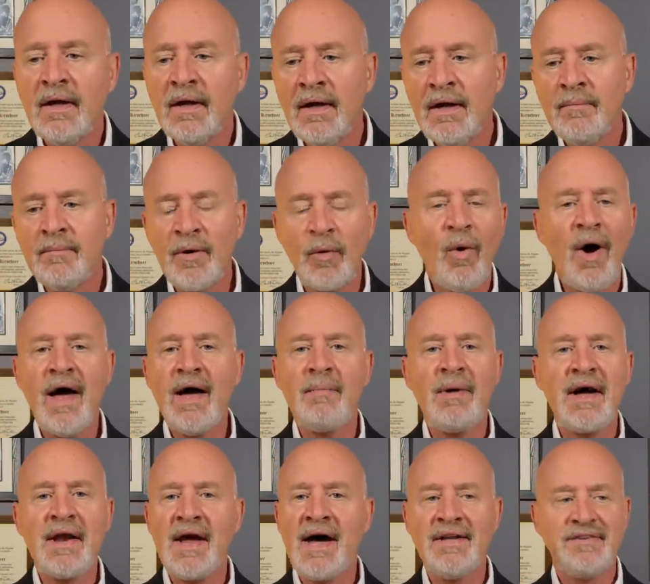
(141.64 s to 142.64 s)
But why am
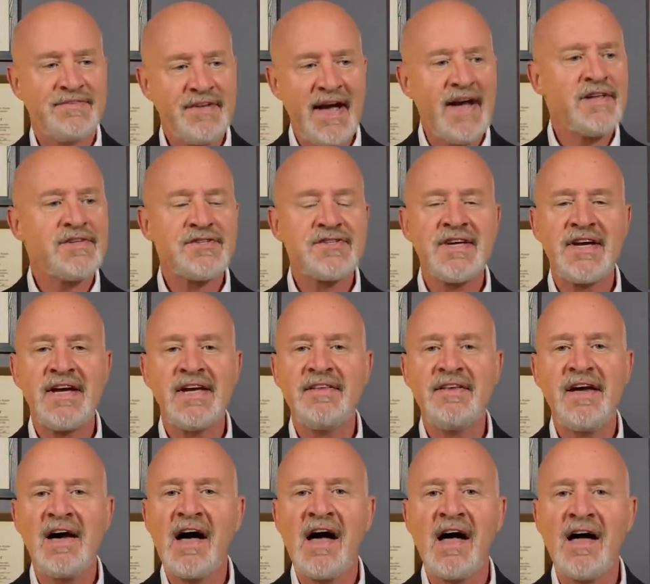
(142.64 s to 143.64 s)
I not dancing in
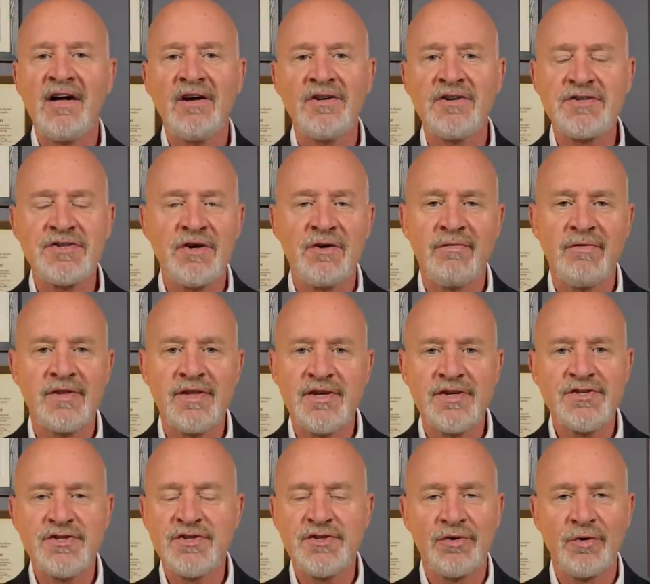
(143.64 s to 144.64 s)
the aisles over
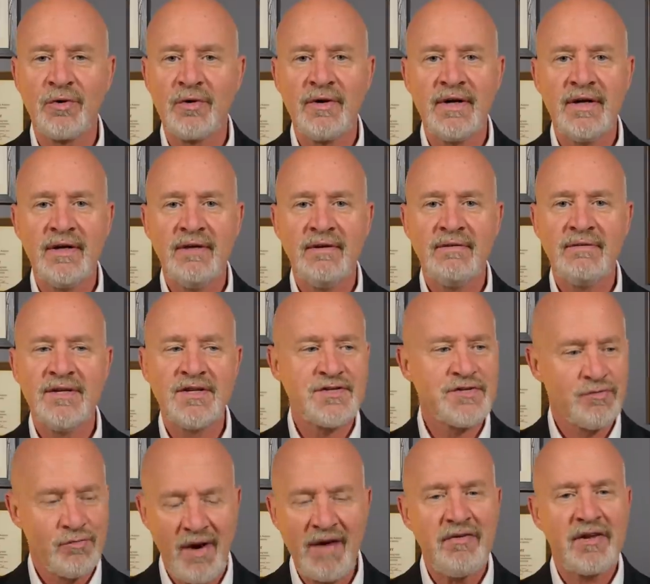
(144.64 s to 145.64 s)
this story,
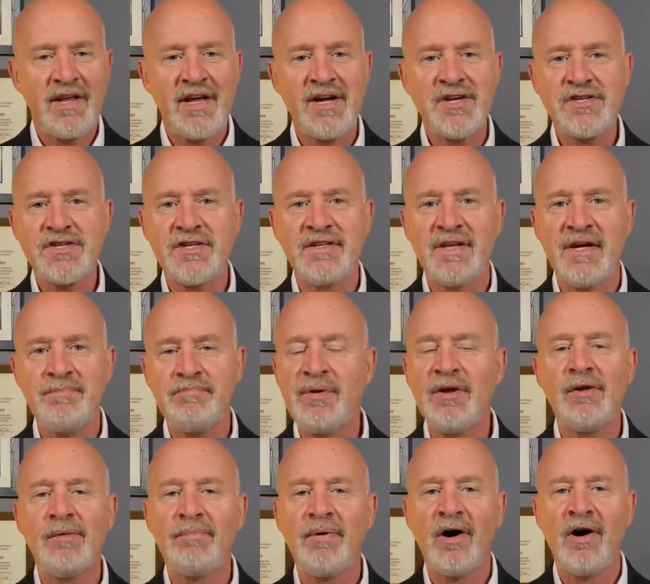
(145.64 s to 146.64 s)
this revelation that
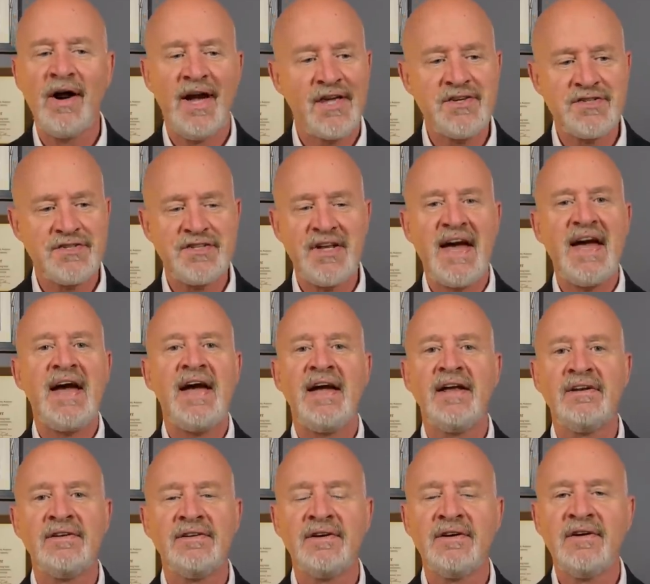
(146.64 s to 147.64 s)
Bill Barr has
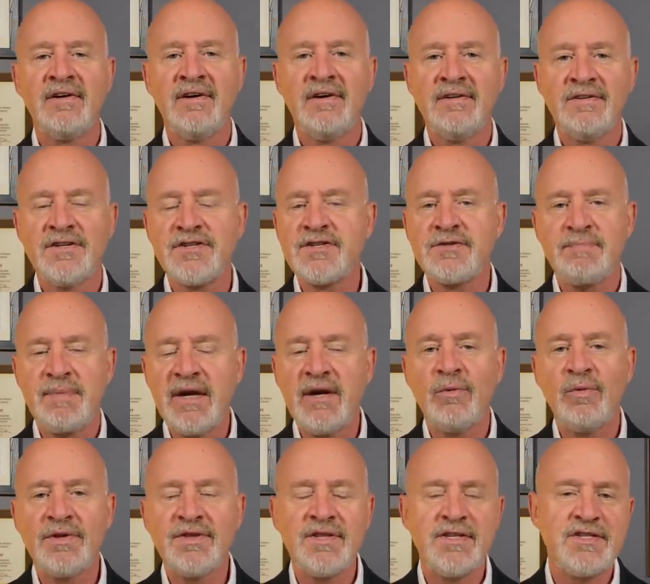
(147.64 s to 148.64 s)
deigned to speak
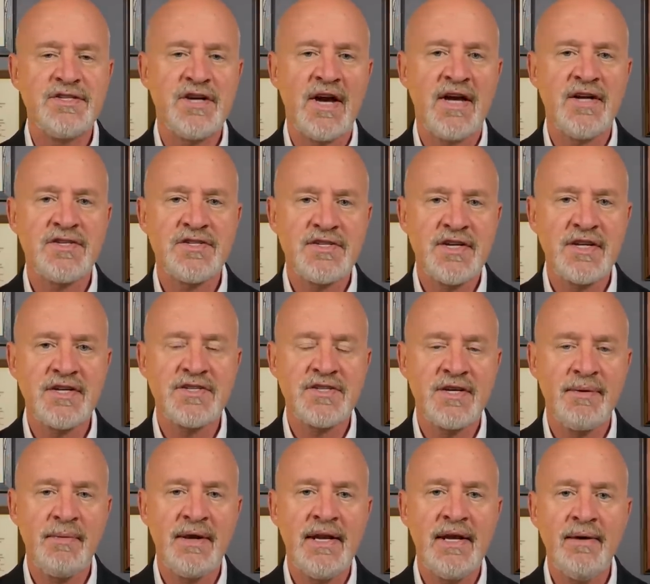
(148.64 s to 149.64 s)
with the J6
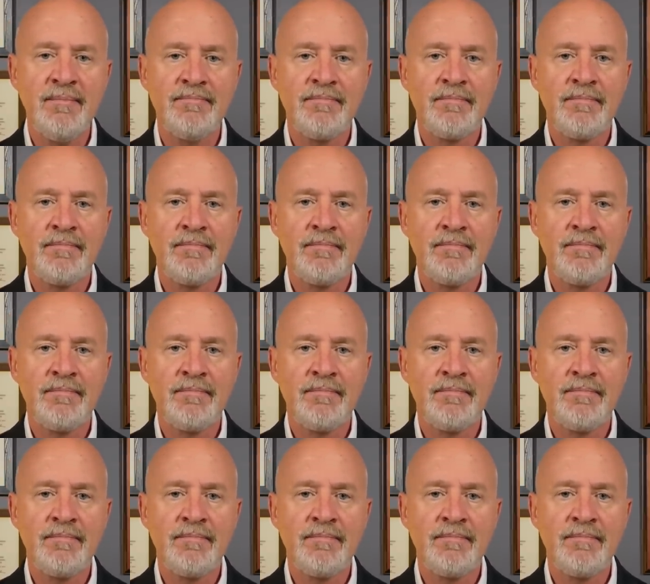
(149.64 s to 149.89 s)
committee?